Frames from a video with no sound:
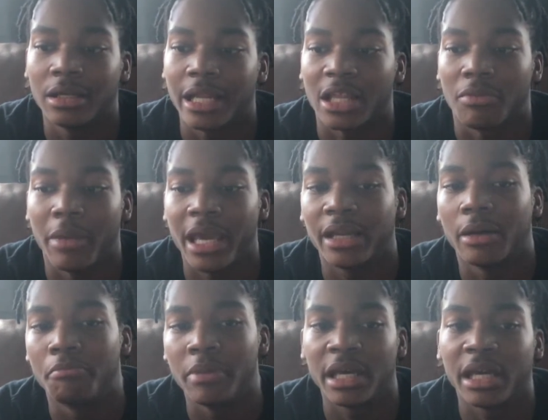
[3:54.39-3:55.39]
that's made a
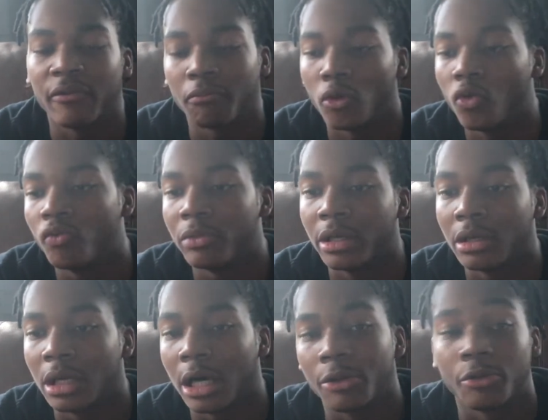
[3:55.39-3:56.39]
big improvement
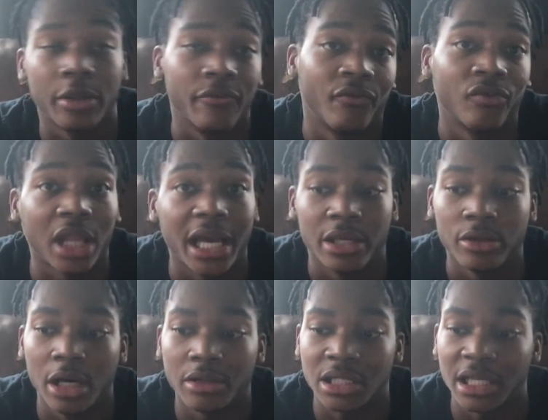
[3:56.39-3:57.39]
other than flight you
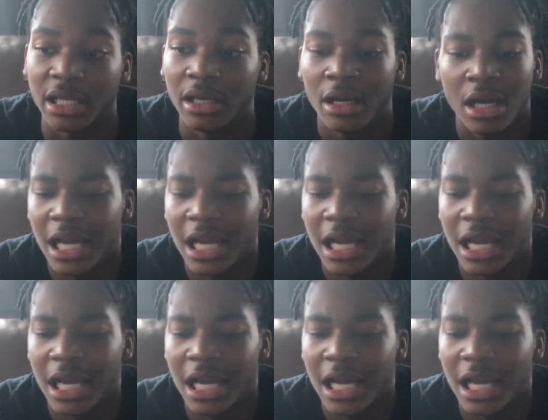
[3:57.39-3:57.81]
know what i'm saying